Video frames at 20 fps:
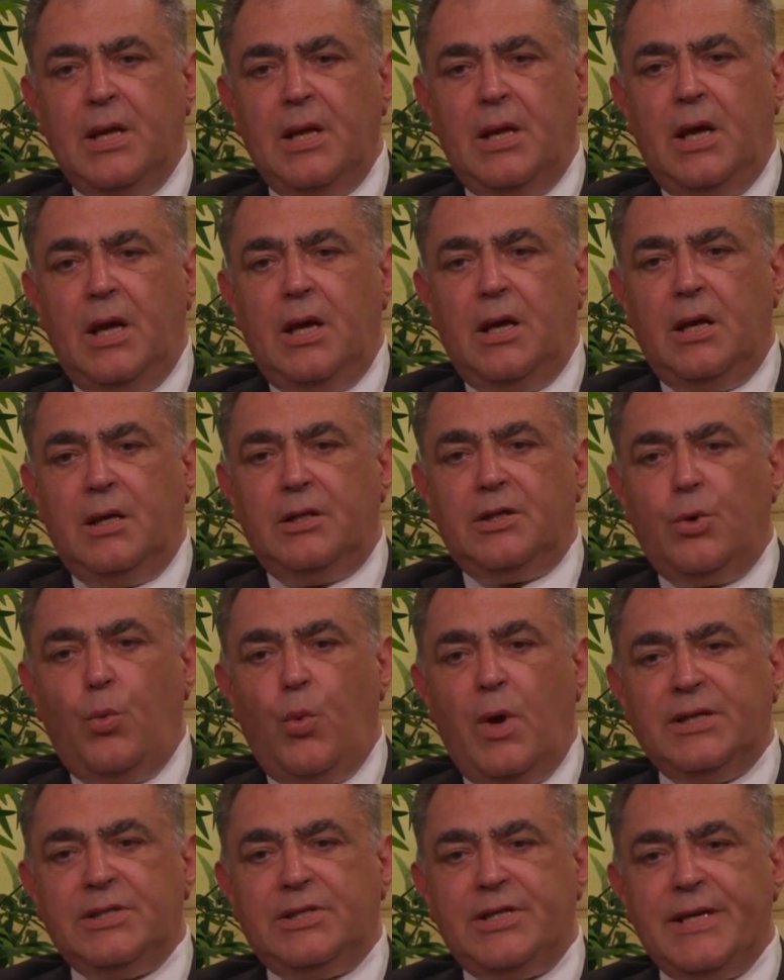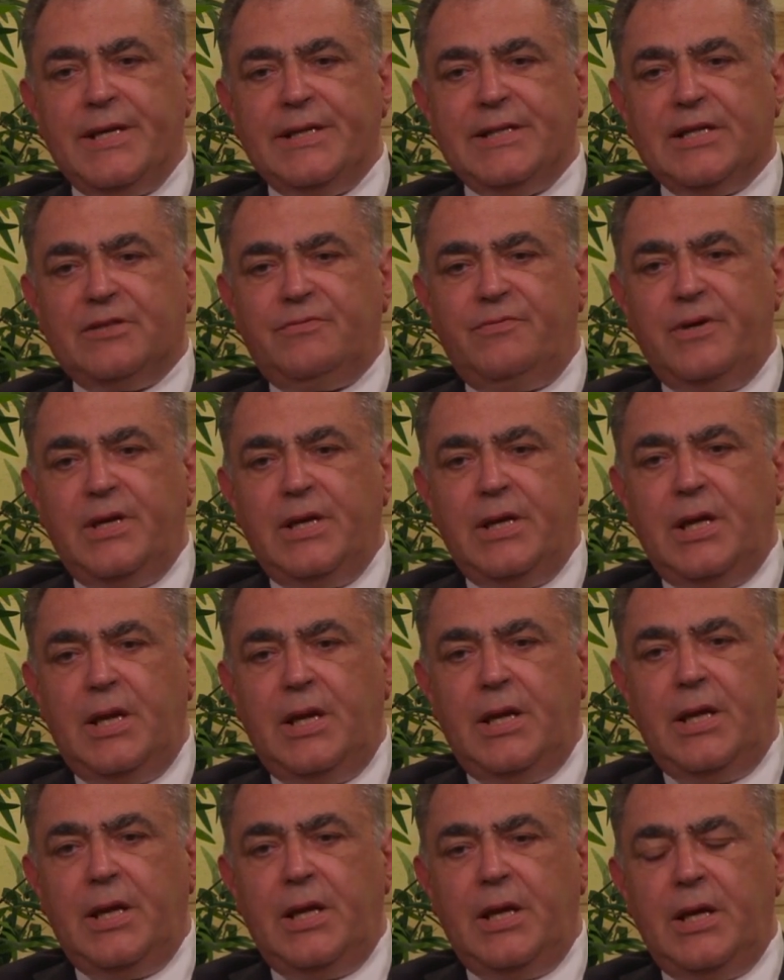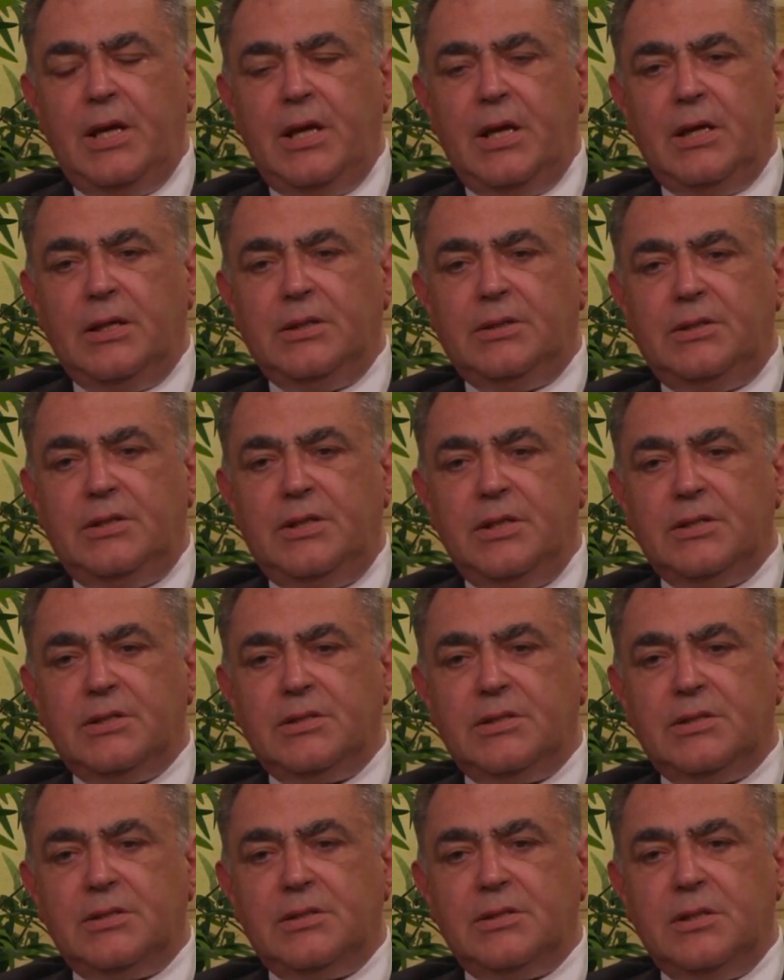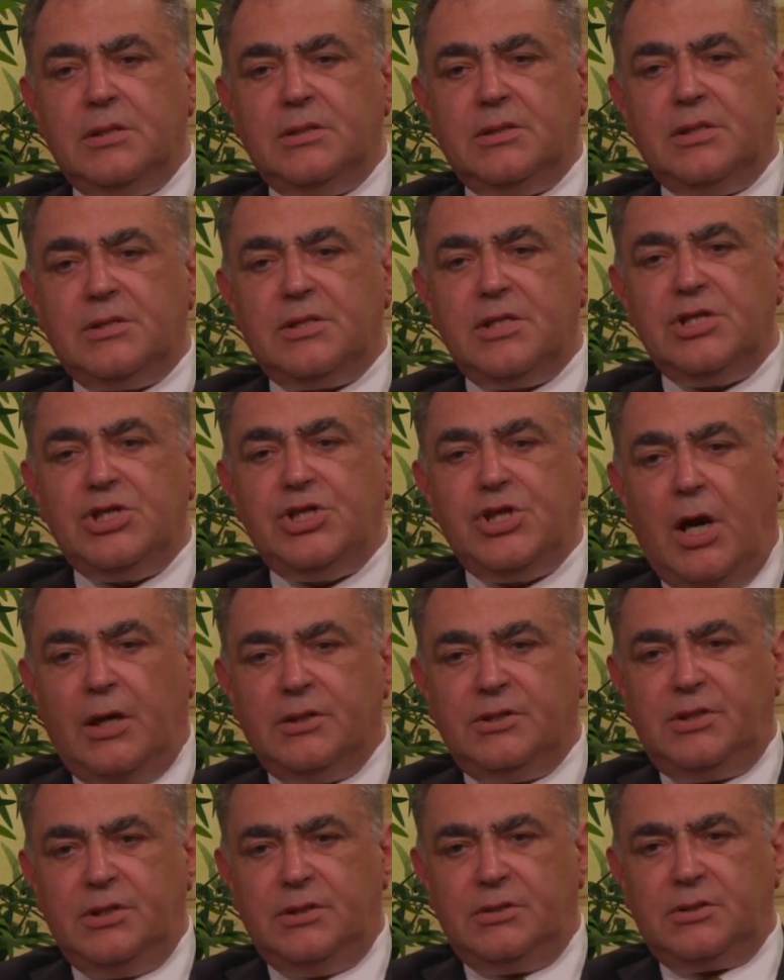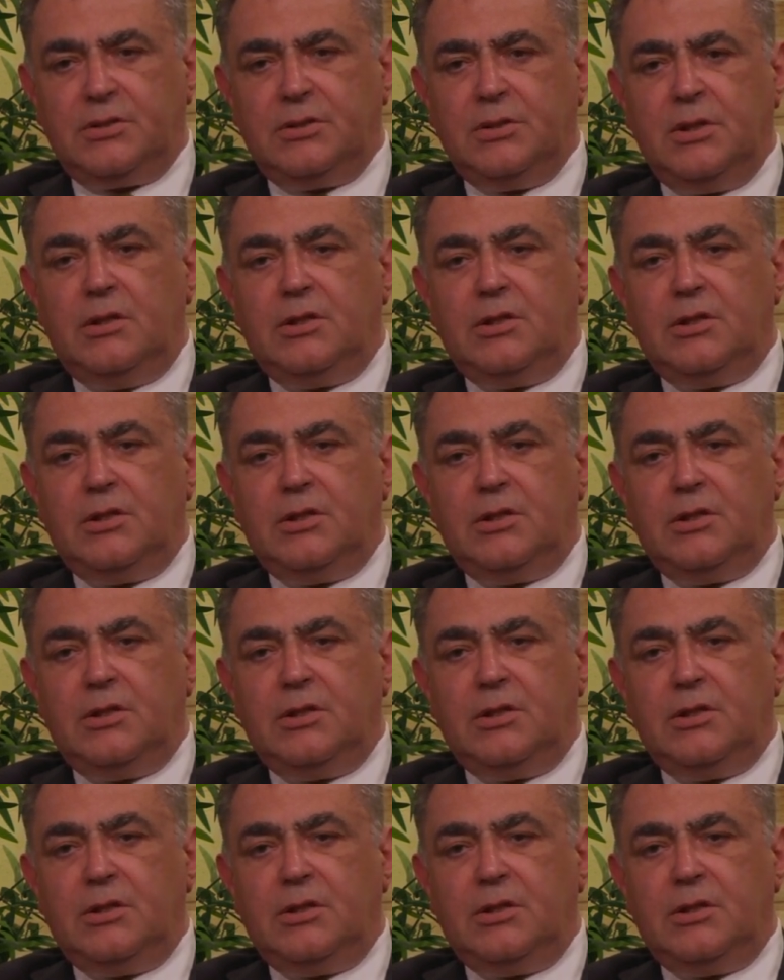the one thing that really disenchanted